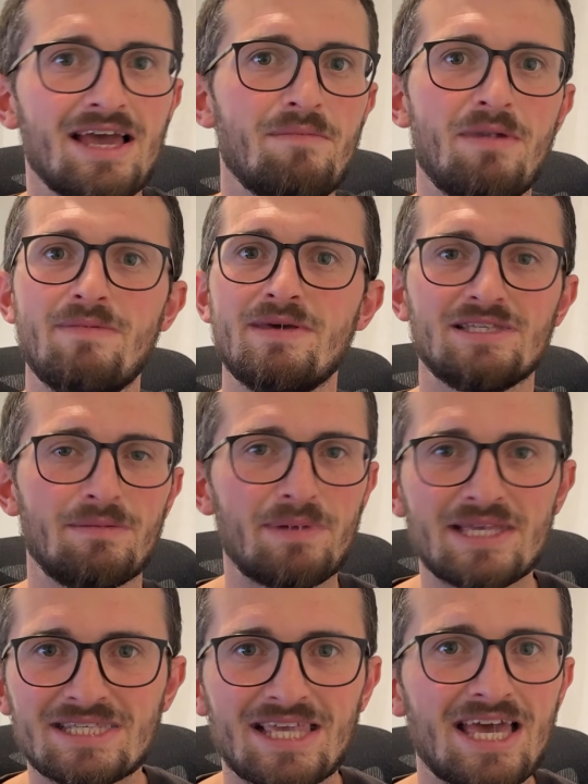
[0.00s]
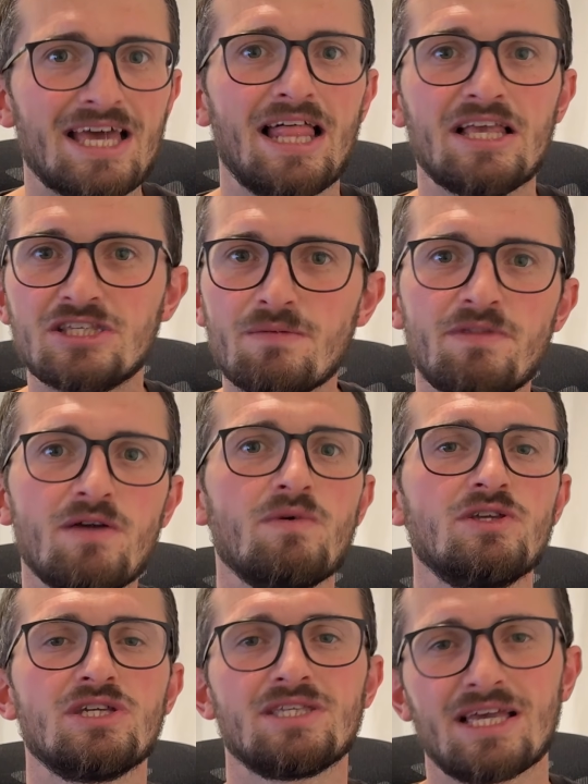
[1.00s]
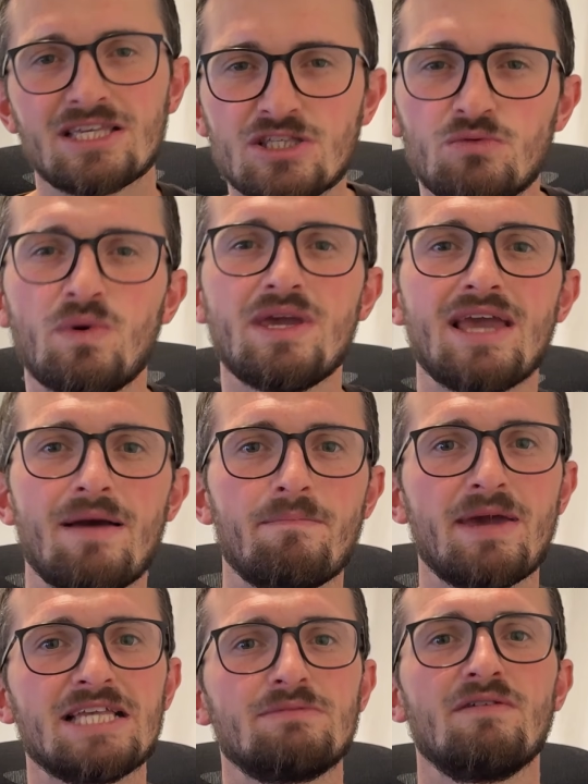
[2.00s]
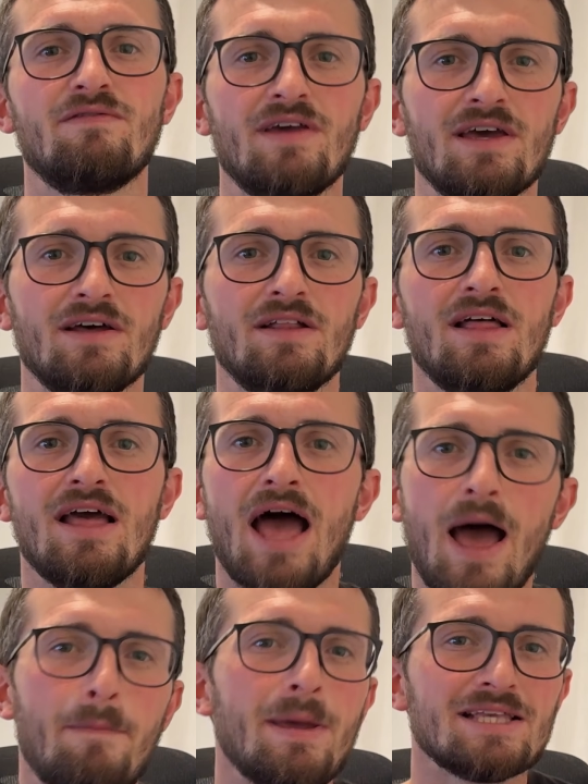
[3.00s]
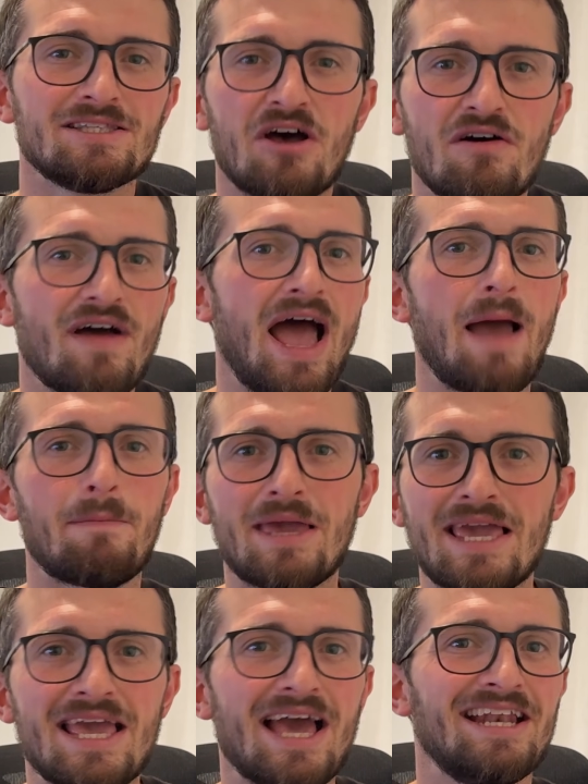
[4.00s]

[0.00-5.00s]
maybe it's a biscuit, like something which is like sweet and makes me feel a bit sort of happy.